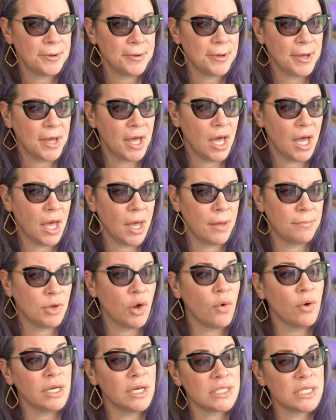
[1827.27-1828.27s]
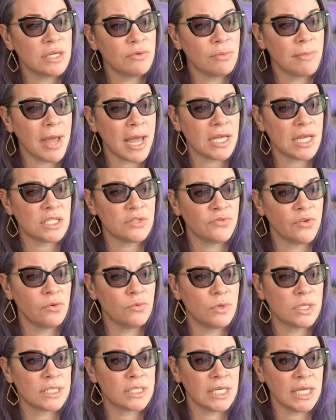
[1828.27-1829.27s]
Um, going to see where Maggie's phone
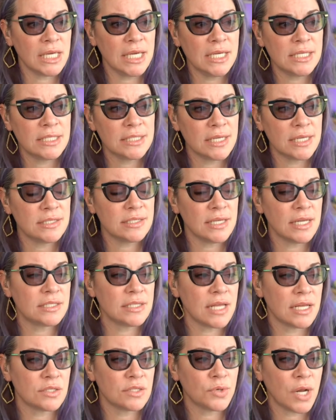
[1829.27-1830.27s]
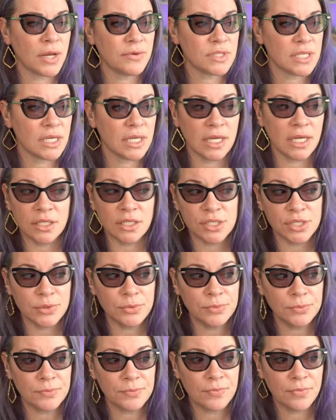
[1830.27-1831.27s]
was. Key sunsets, that's what I was thinking
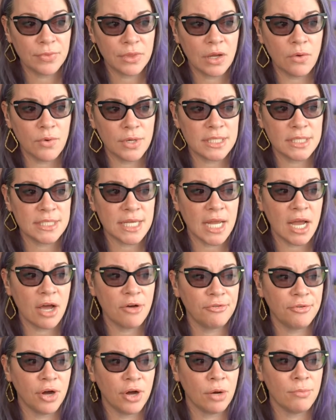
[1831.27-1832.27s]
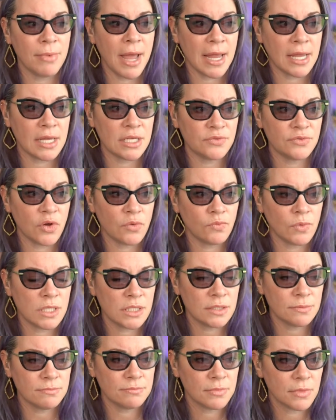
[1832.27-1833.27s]
too. Going to see how far Maggie's phone
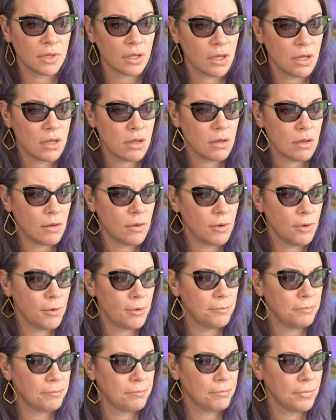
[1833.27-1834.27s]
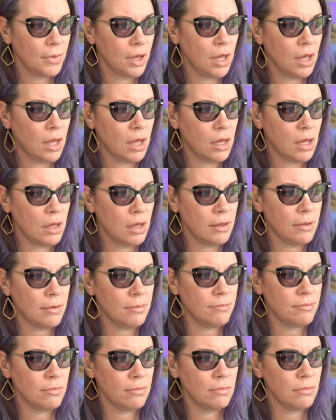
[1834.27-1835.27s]
was.
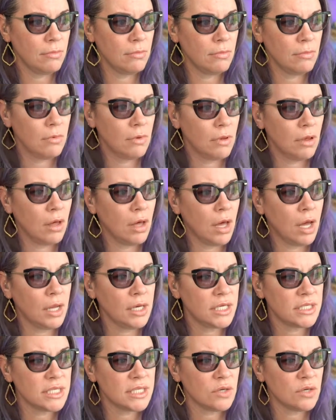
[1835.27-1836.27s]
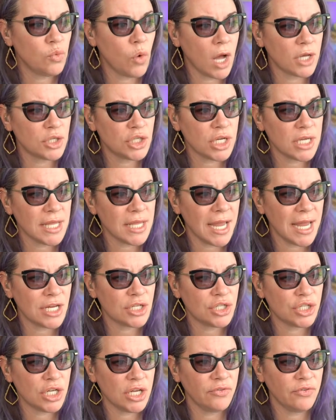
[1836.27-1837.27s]
Um, Anya said, watching the
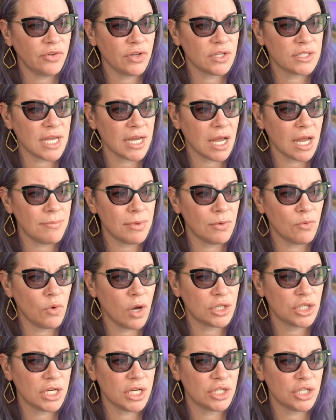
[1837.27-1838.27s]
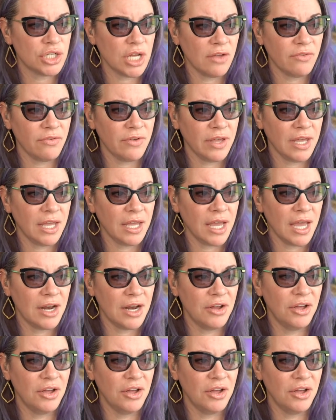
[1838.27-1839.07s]
AG feels like I've been watching a JV and